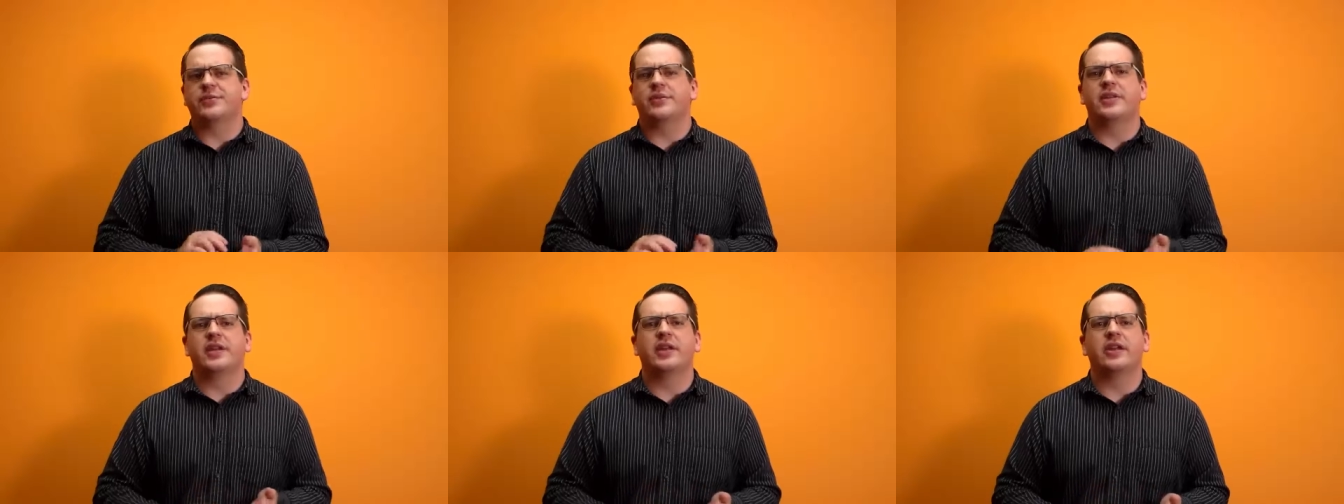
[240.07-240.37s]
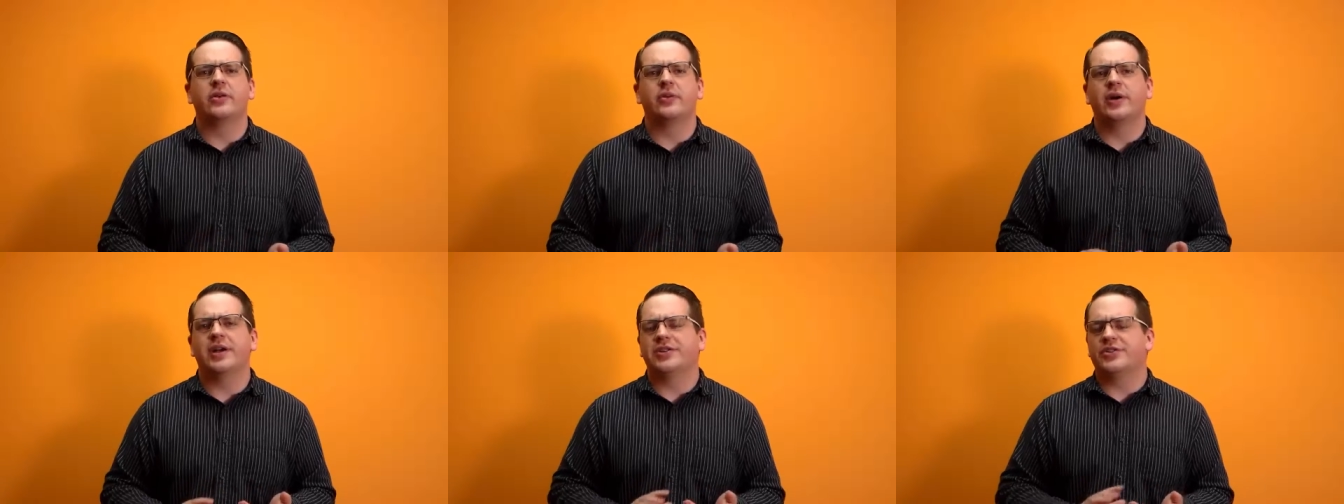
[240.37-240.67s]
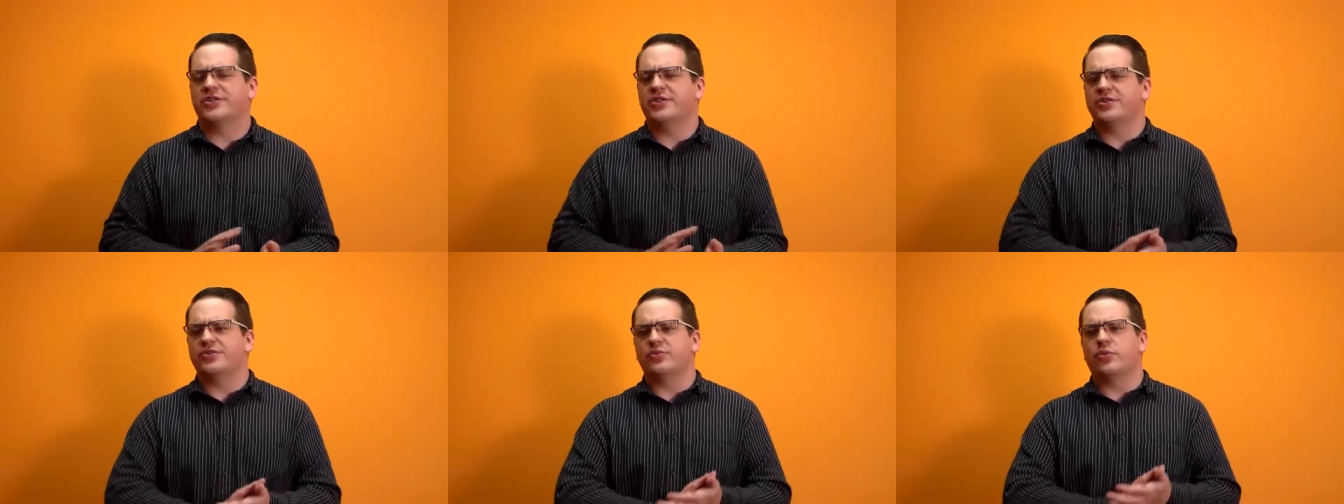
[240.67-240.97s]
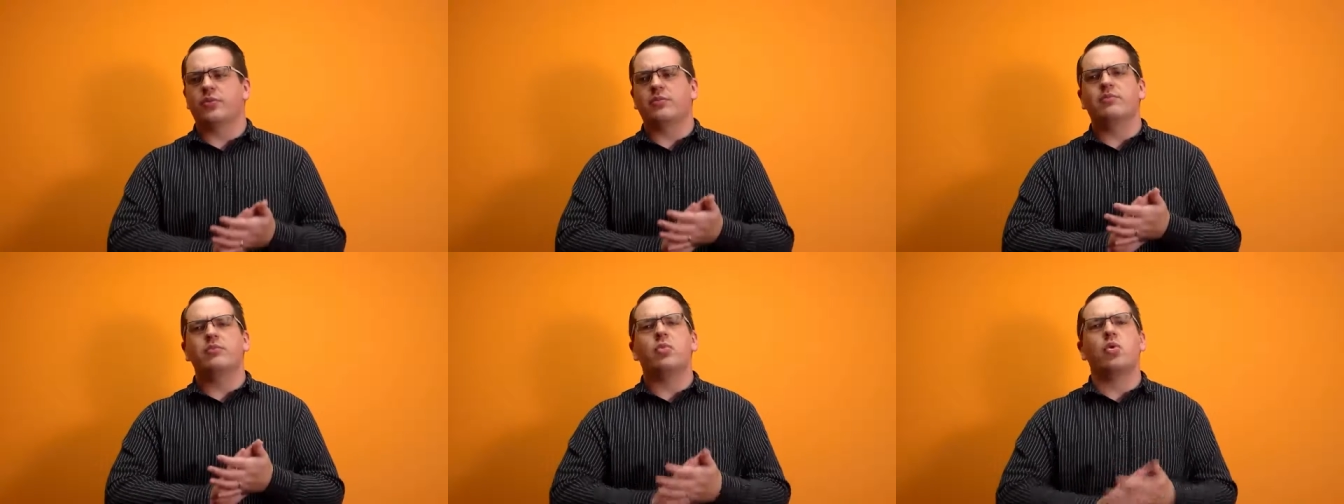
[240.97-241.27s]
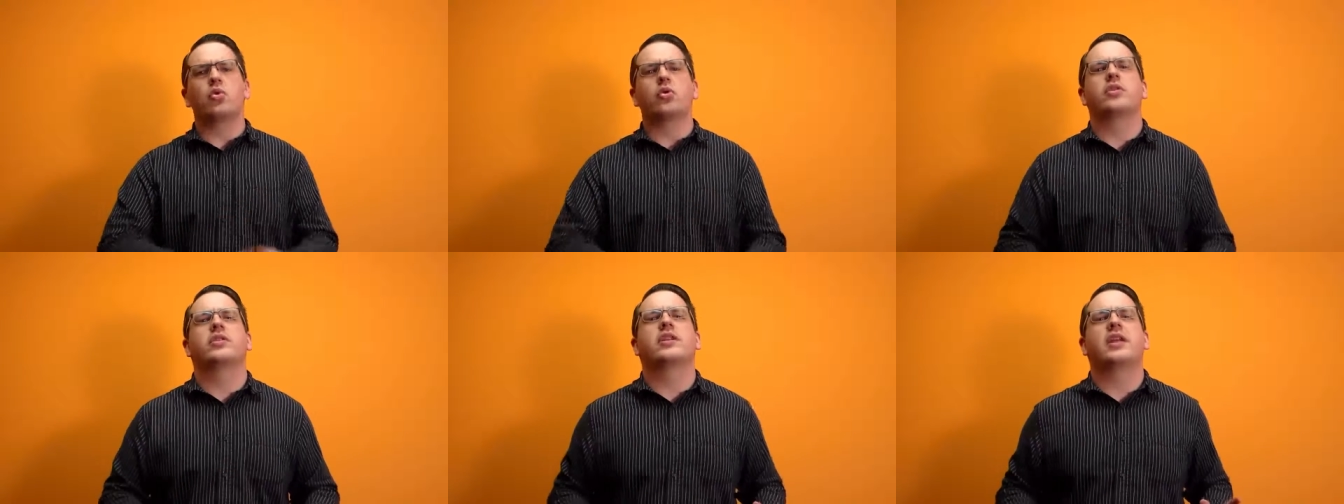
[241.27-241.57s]
us with any questions. We're
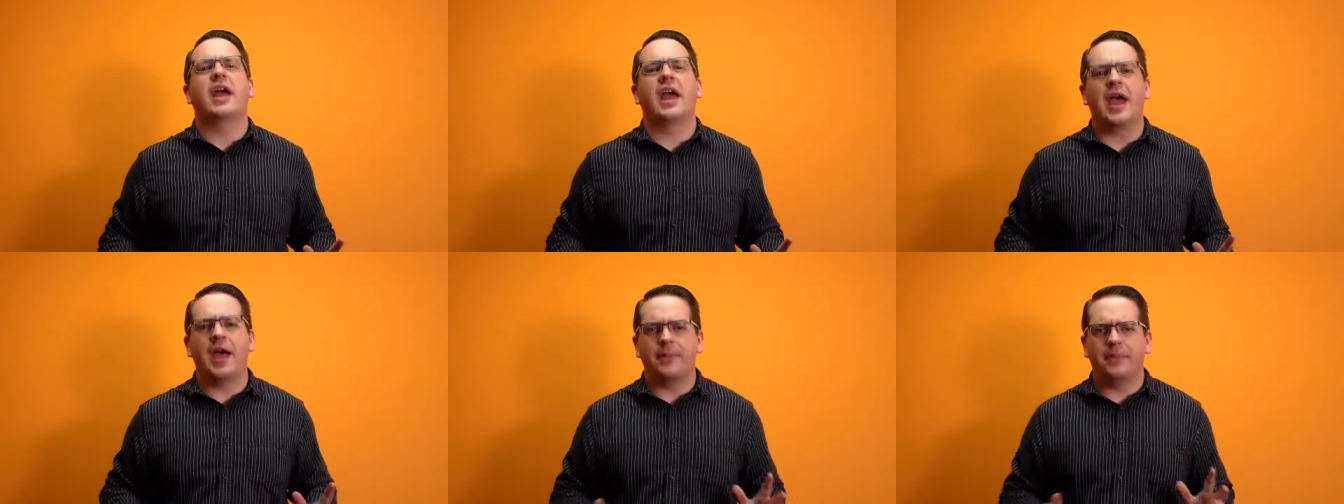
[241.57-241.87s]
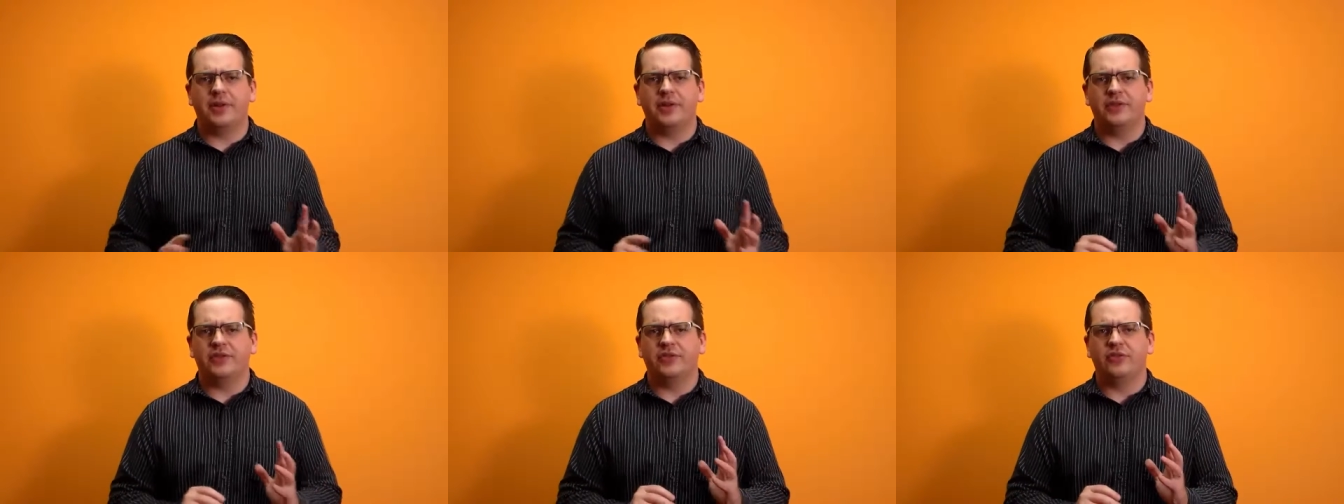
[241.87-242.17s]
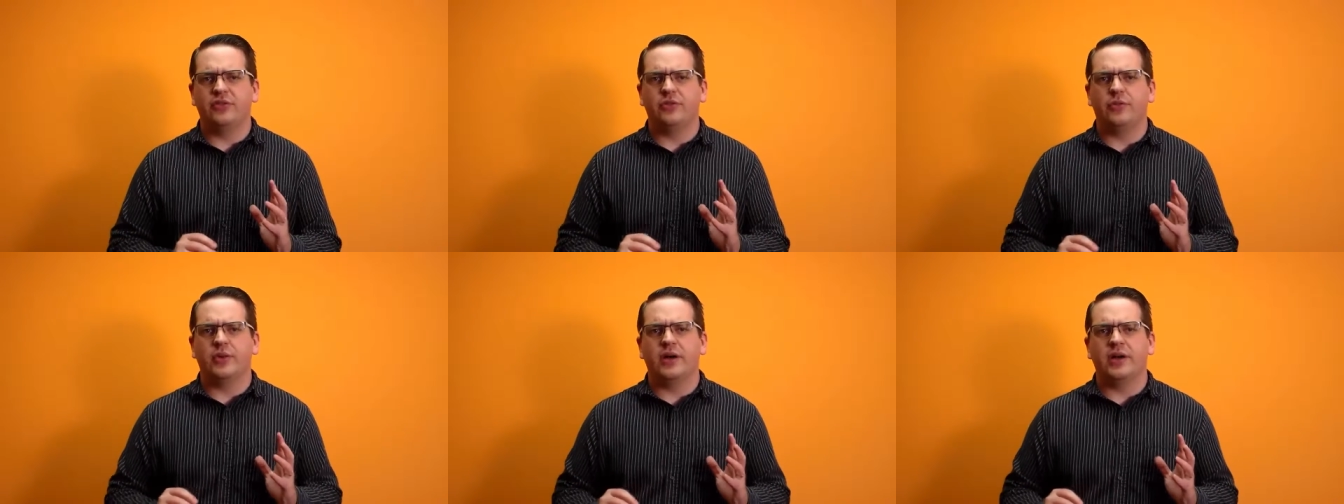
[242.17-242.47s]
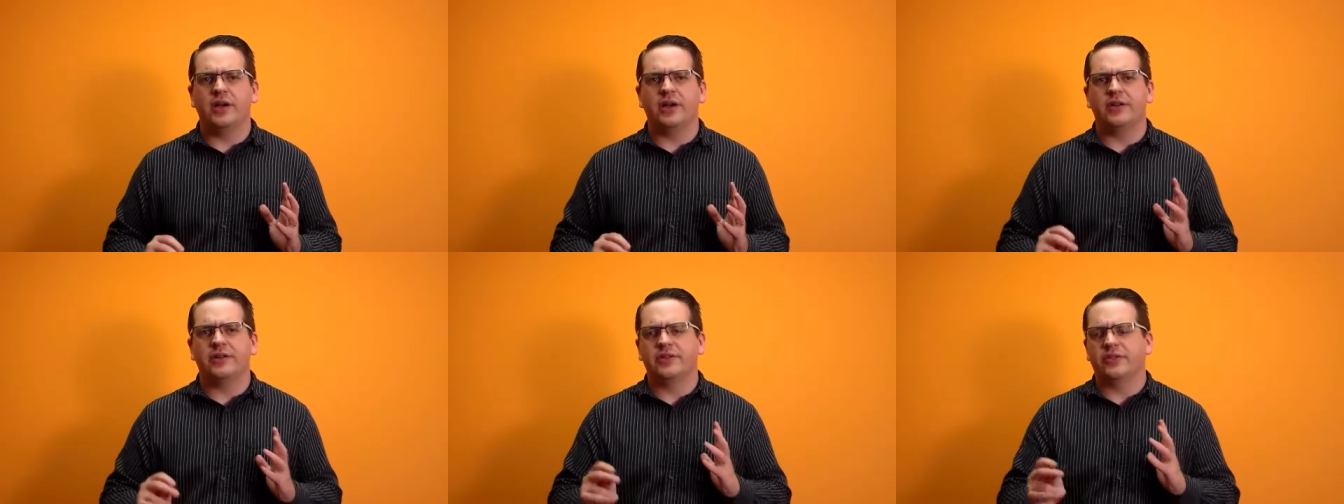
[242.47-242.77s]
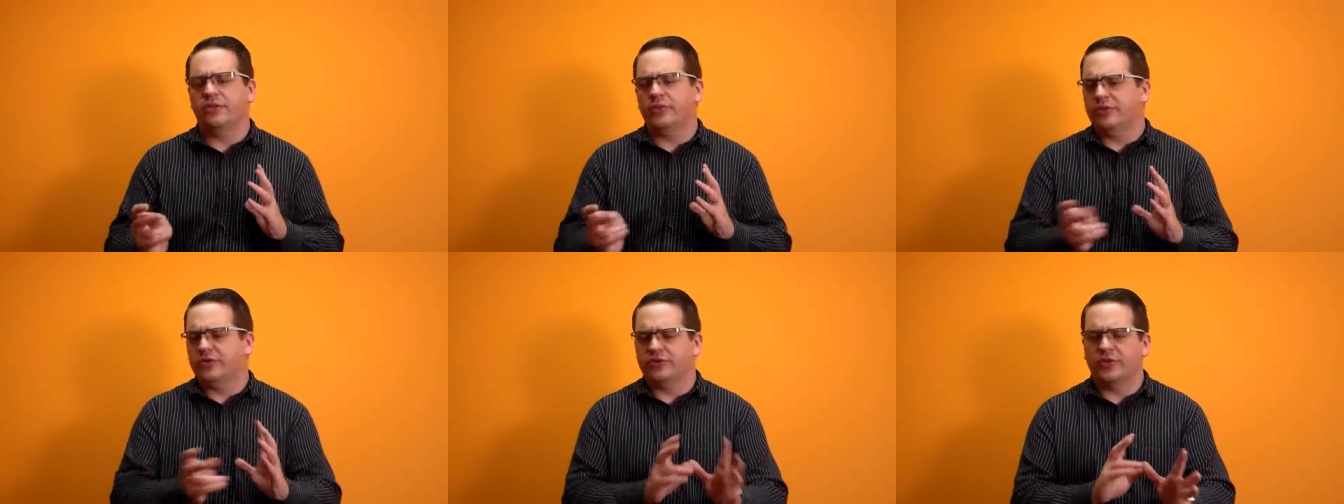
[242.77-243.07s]
more than happy
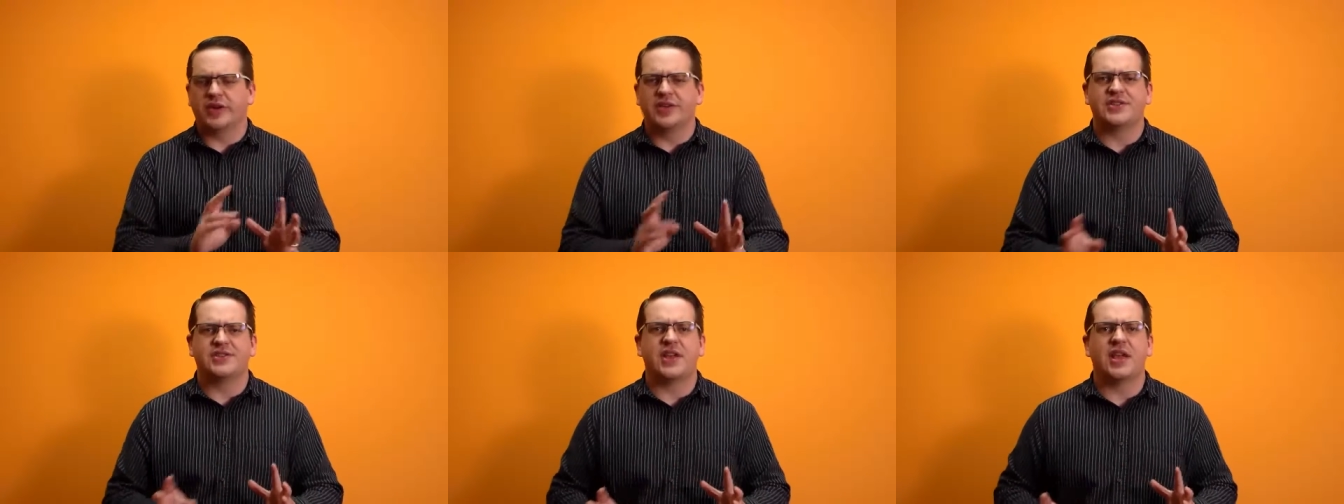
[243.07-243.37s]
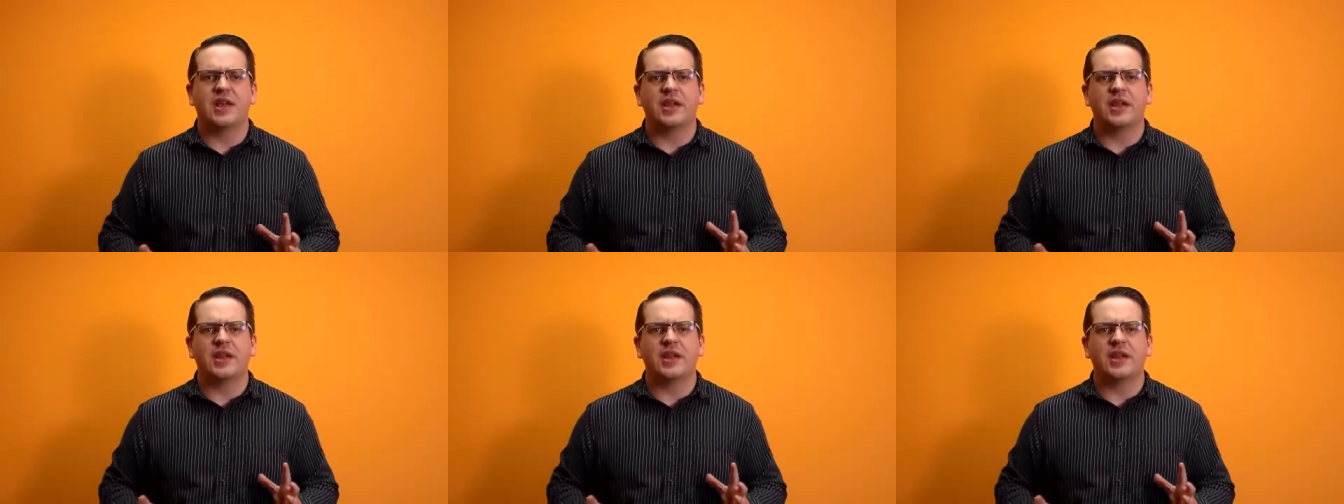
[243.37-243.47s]
to address